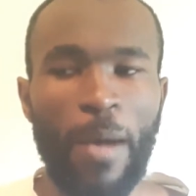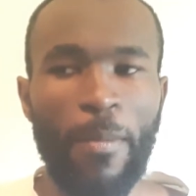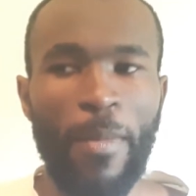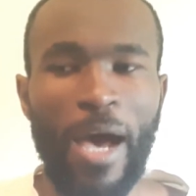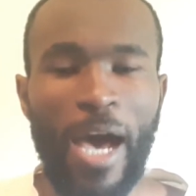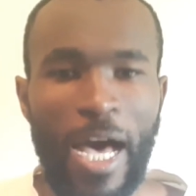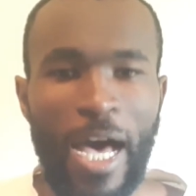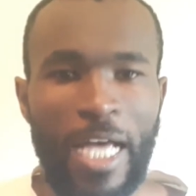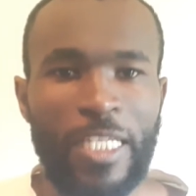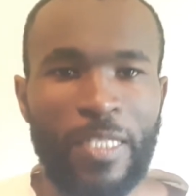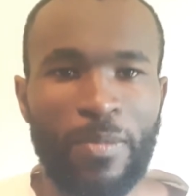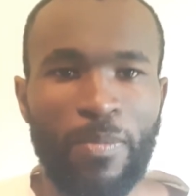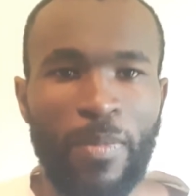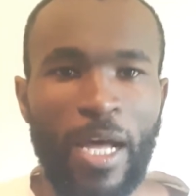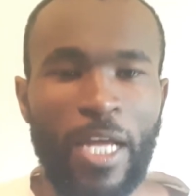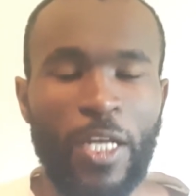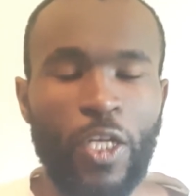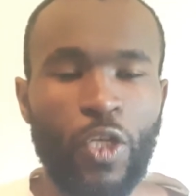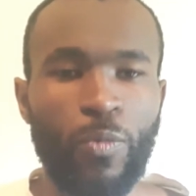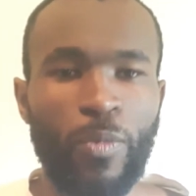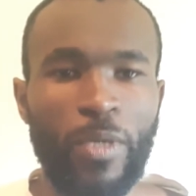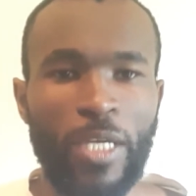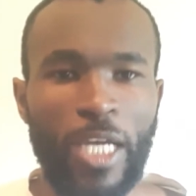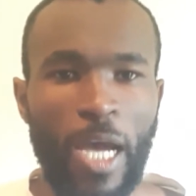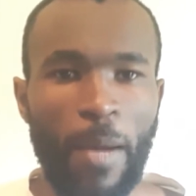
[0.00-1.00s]
a husband,
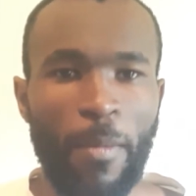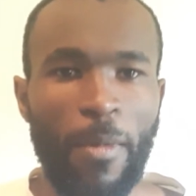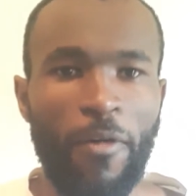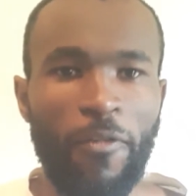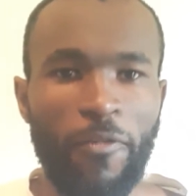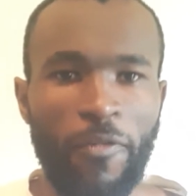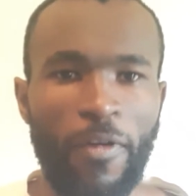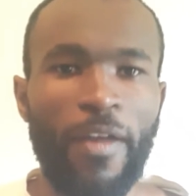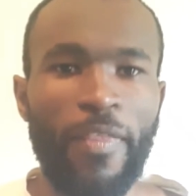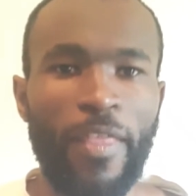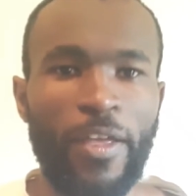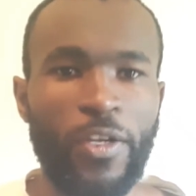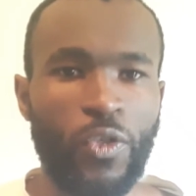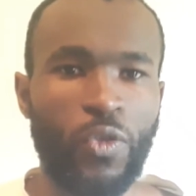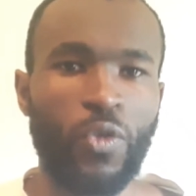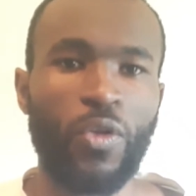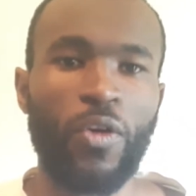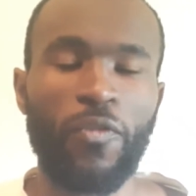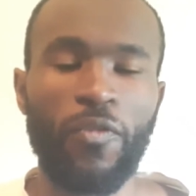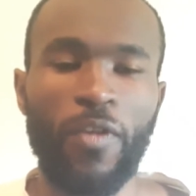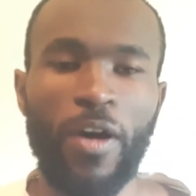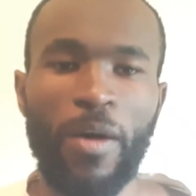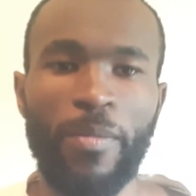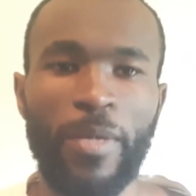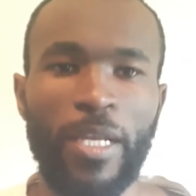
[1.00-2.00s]
to become a father to your
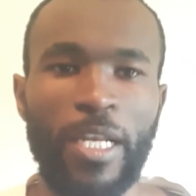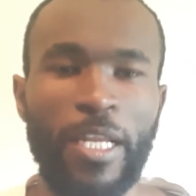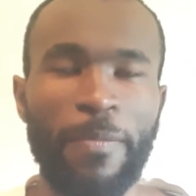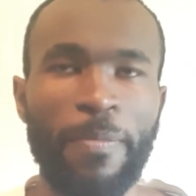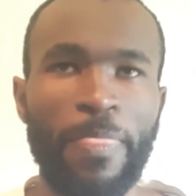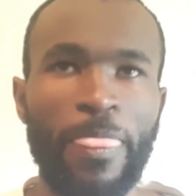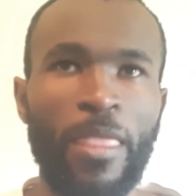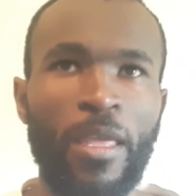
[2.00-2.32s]
family.